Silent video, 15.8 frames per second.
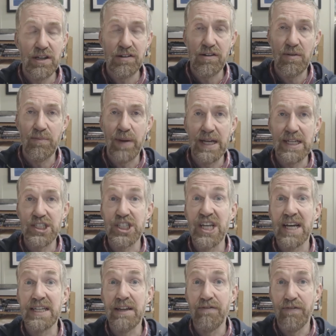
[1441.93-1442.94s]
This is on page
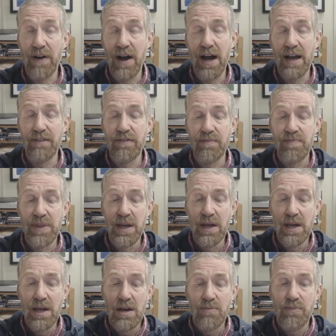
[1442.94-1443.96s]
95.
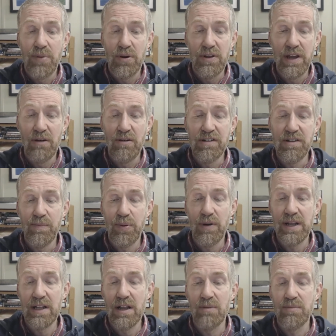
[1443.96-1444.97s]
There is a
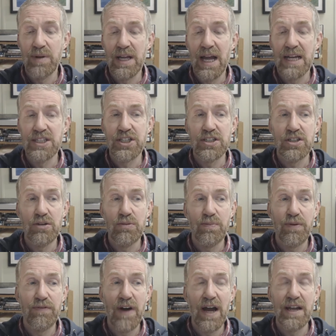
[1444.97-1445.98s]
parental obligation to
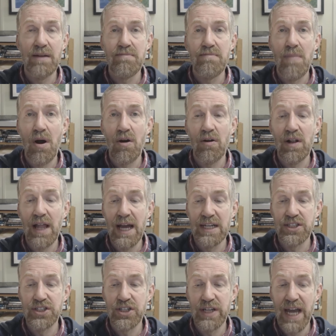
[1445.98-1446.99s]
provide a moral
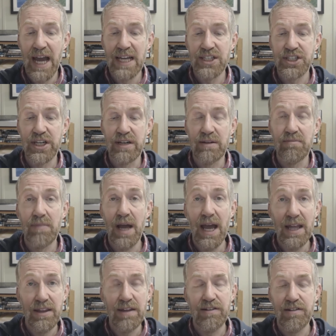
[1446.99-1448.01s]
education,
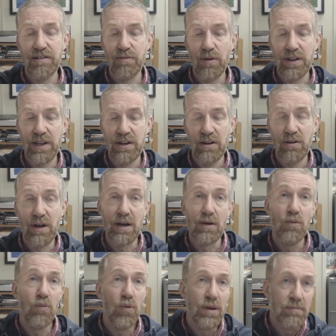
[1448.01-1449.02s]
and this is what they're doing.
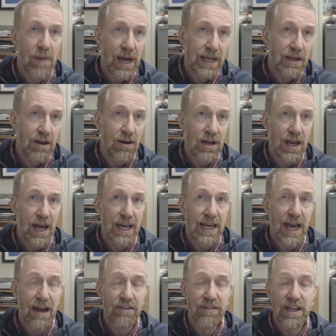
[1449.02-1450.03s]
We might not
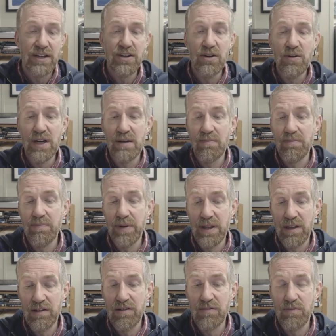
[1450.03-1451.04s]
like how they do it, but
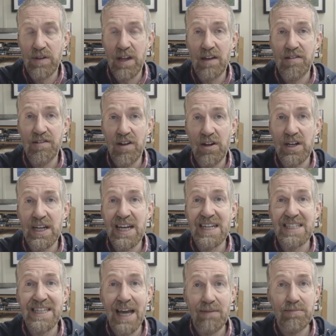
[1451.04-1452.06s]
they're certainly
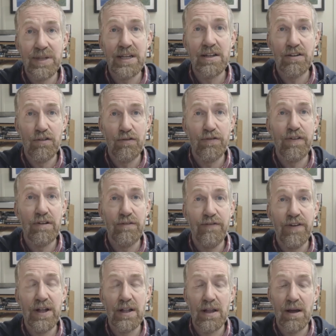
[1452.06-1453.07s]
attempting to
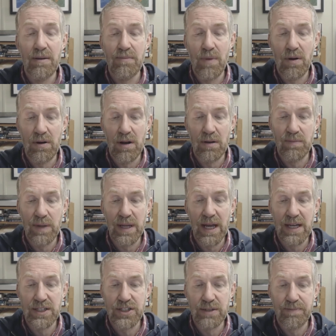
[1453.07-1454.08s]
fulfill a moral
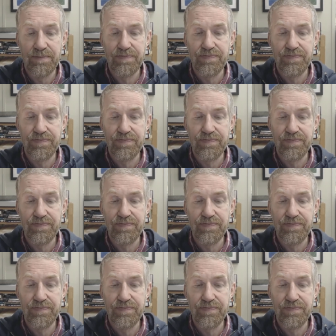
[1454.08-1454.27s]
obligation.